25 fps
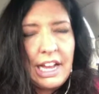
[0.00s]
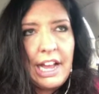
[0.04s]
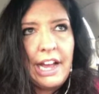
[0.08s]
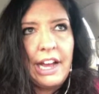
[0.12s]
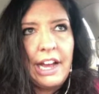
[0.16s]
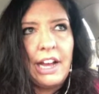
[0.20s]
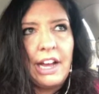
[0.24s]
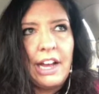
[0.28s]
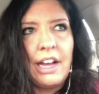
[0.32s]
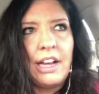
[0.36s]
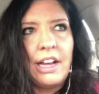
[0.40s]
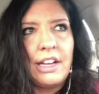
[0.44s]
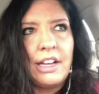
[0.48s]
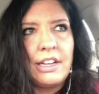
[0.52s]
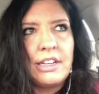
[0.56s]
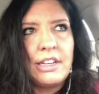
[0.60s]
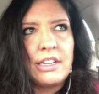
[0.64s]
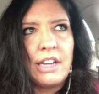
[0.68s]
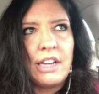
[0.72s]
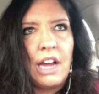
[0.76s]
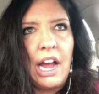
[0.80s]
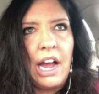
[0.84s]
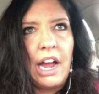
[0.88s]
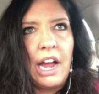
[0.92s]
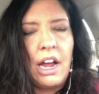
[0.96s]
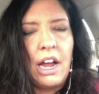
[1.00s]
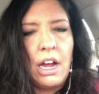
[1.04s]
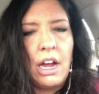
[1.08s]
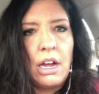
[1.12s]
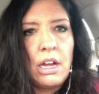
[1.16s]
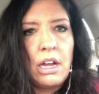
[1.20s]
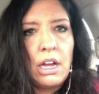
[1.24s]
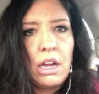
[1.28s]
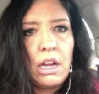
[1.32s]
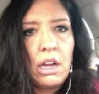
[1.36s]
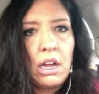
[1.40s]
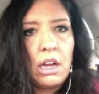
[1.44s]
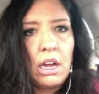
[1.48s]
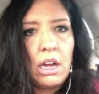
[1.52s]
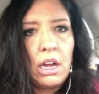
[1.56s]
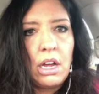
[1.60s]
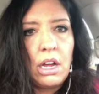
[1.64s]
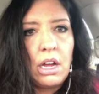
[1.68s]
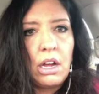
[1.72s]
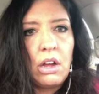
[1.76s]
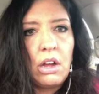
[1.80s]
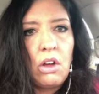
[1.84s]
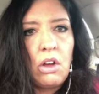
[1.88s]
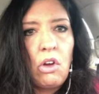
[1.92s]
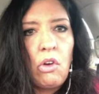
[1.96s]
Real time. This is while you're
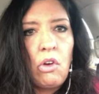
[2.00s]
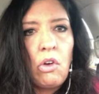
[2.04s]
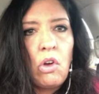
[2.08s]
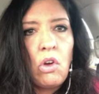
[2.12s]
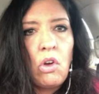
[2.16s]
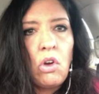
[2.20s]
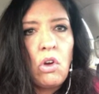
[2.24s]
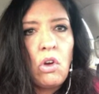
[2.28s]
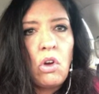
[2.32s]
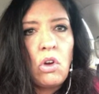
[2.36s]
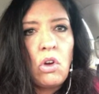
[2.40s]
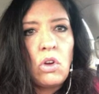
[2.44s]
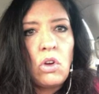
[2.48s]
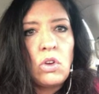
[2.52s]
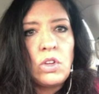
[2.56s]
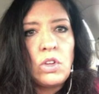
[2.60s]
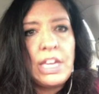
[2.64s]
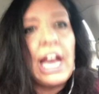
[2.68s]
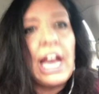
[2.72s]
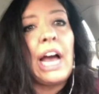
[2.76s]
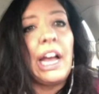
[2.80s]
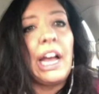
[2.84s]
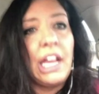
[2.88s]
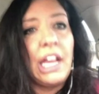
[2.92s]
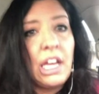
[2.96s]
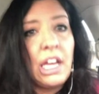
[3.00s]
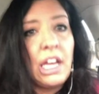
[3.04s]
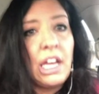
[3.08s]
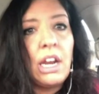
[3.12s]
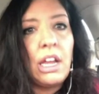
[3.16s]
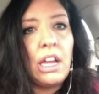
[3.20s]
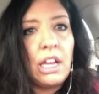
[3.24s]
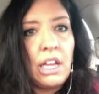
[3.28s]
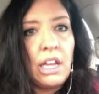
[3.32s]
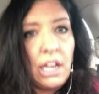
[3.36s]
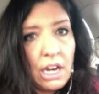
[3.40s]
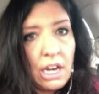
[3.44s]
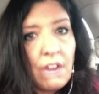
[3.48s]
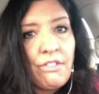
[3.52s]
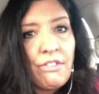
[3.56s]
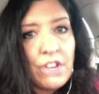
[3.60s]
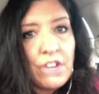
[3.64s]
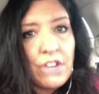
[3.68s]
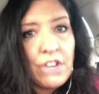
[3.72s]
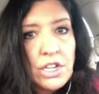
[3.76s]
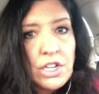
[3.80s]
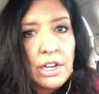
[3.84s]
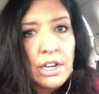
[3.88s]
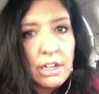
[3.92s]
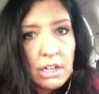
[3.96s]
driving by. You see ash
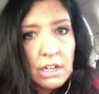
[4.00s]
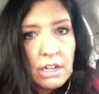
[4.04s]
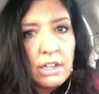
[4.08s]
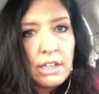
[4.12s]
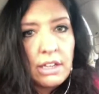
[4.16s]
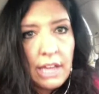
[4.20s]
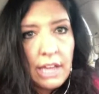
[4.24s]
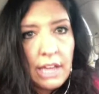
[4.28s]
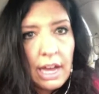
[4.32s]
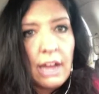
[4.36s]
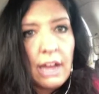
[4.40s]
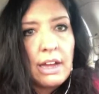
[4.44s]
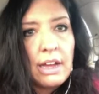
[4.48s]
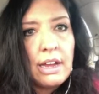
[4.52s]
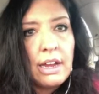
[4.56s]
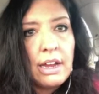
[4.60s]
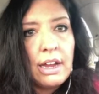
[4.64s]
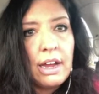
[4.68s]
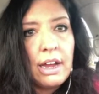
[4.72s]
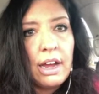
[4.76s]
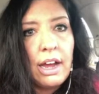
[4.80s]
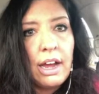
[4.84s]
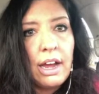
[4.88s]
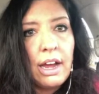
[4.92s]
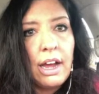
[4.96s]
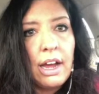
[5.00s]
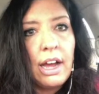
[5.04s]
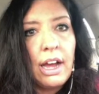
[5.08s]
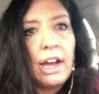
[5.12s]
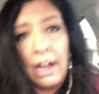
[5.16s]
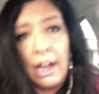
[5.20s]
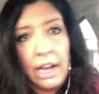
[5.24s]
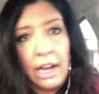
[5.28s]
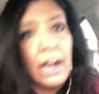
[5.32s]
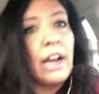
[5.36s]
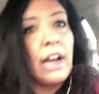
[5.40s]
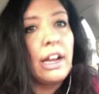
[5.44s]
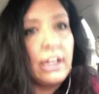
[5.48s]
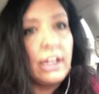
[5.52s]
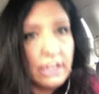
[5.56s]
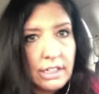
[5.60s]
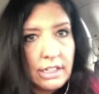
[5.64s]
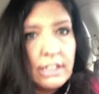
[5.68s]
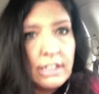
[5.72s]
going in the air, and okay.